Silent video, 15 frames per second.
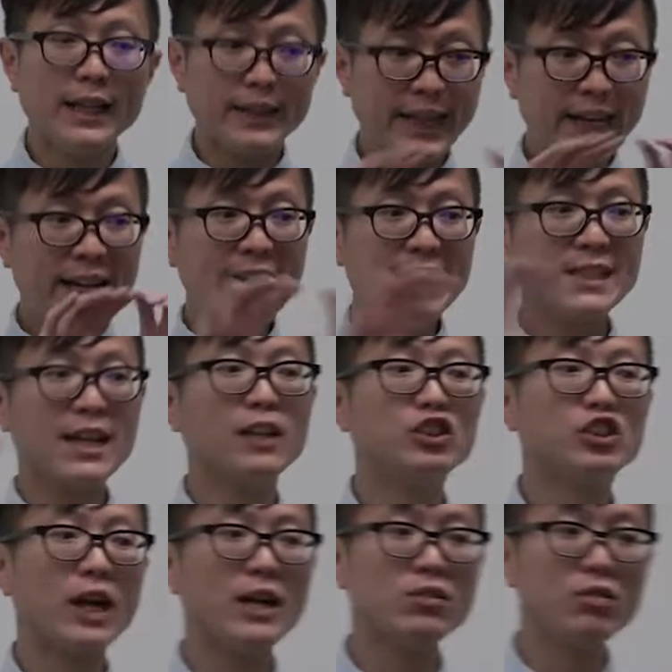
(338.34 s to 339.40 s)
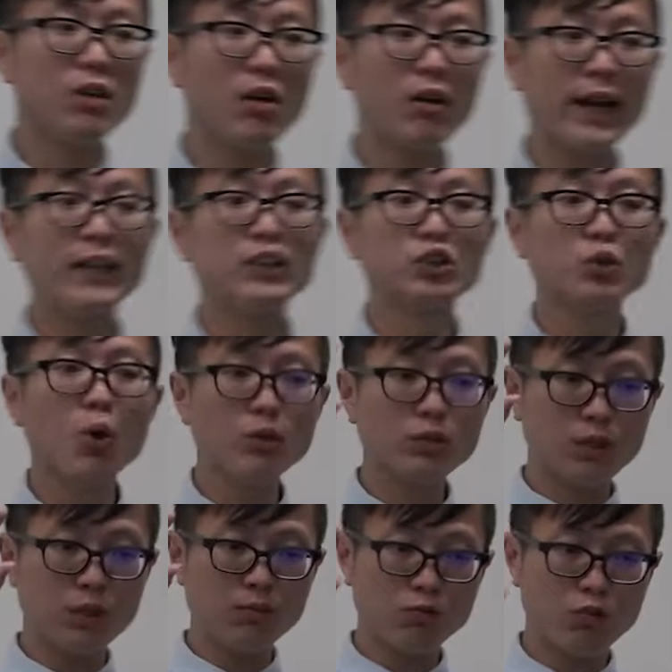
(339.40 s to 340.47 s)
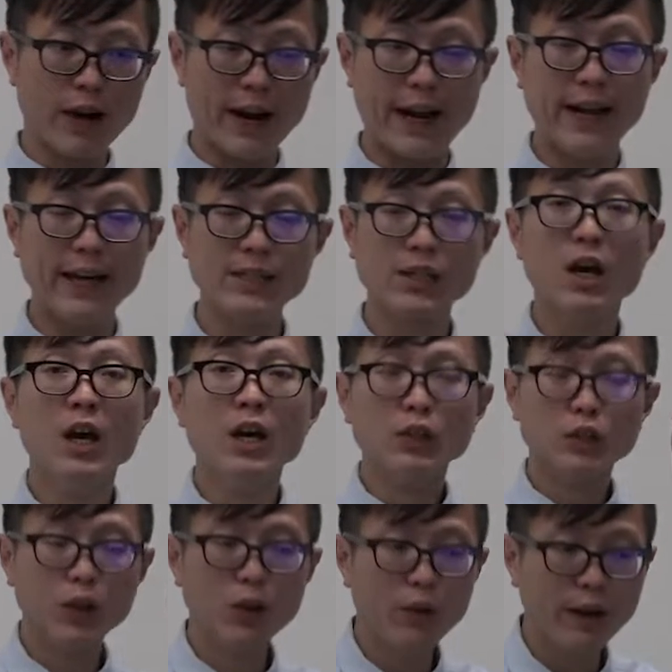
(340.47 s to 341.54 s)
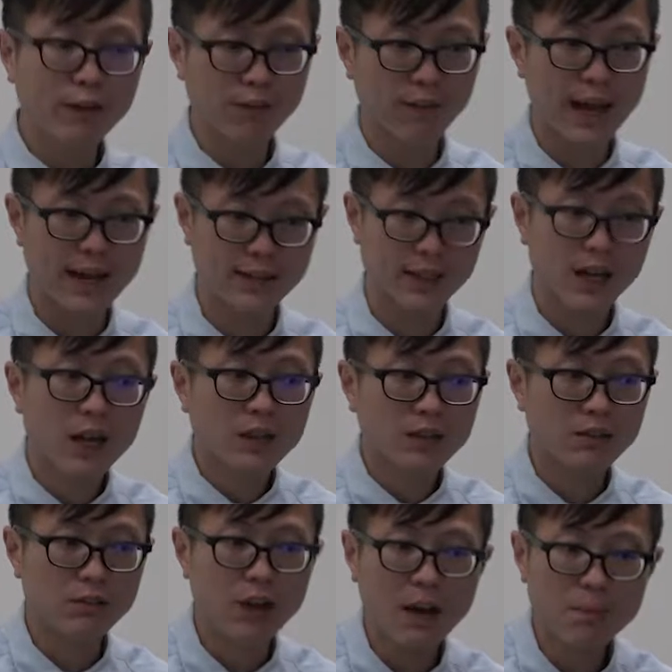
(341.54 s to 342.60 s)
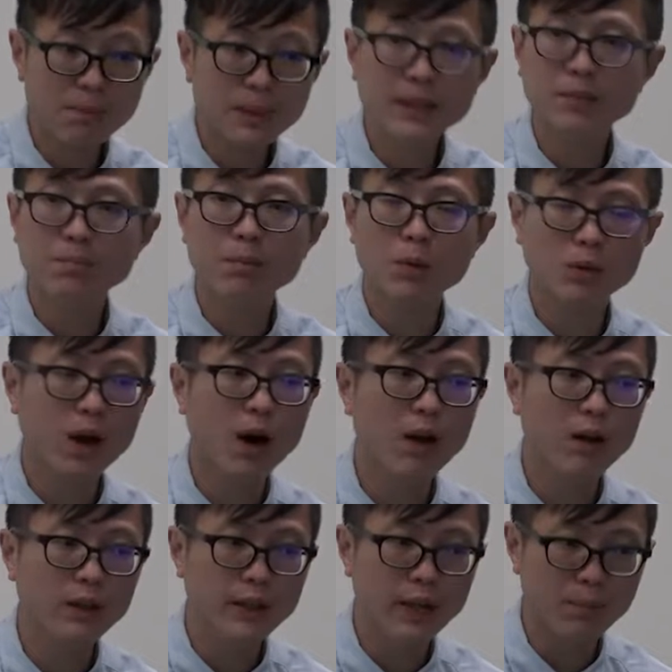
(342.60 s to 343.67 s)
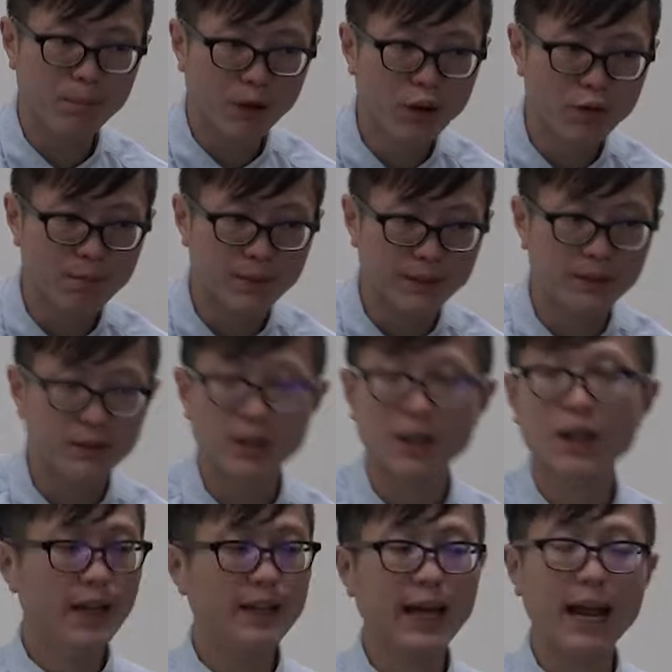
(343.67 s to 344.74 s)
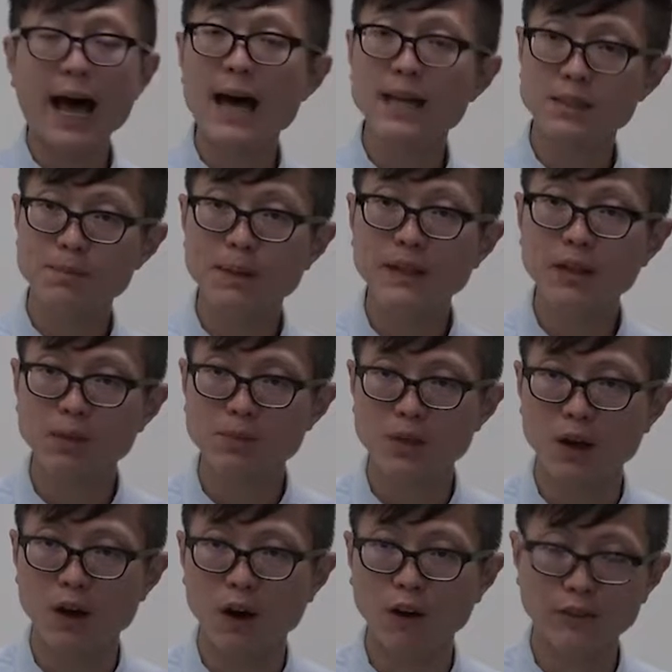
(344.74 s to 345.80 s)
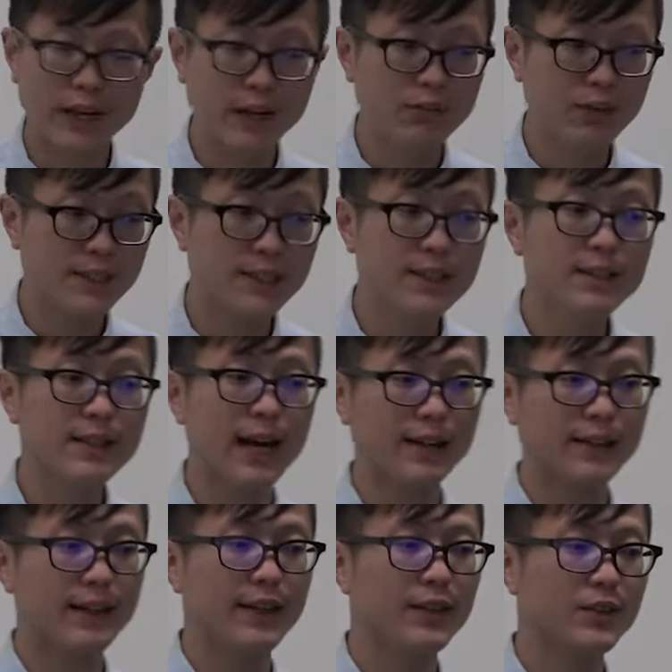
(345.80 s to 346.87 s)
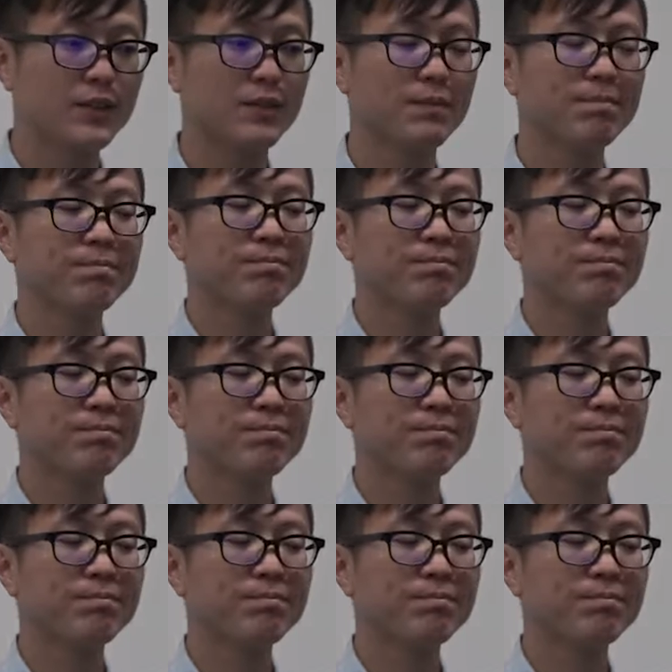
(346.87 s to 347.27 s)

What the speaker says: These are generally short-term rays to reflect the rapid mortality improvement that has been observed in recent decades.